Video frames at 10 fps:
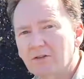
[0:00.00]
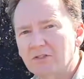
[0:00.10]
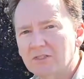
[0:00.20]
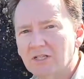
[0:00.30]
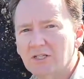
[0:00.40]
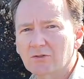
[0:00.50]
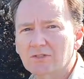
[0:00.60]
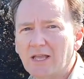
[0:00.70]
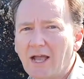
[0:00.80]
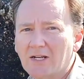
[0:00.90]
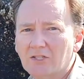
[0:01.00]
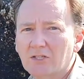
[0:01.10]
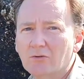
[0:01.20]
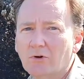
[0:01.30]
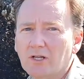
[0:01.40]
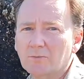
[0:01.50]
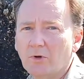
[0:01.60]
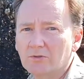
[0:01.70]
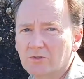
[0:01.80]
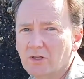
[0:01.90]
those tentacles they actually grasp
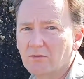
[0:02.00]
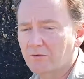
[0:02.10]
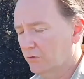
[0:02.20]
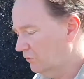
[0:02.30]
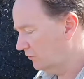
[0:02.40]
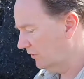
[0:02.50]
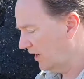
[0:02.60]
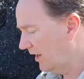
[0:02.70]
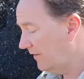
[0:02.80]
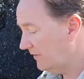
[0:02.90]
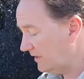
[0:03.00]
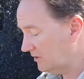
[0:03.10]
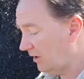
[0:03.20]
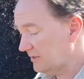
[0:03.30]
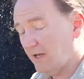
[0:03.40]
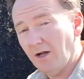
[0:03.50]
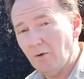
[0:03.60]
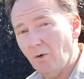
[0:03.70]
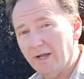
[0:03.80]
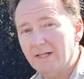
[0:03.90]
onto their food. These guys are
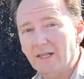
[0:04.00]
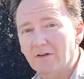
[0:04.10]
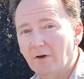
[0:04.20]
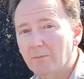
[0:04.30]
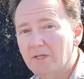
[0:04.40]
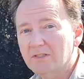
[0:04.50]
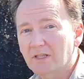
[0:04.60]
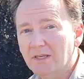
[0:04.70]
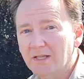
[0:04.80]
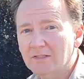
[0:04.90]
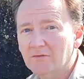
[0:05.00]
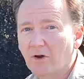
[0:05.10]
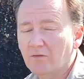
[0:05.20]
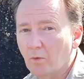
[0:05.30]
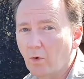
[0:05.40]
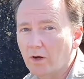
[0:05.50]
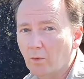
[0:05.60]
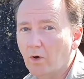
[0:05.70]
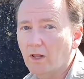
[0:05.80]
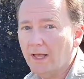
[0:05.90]
quite clever because they can survive quite a
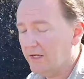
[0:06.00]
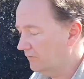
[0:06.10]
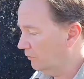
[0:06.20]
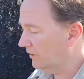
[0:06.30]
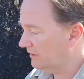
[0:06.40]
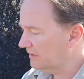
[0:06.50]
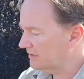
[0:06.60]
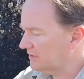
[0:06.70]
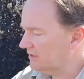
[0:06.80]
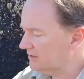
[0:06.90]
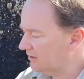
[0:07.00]
while out of water. You can see these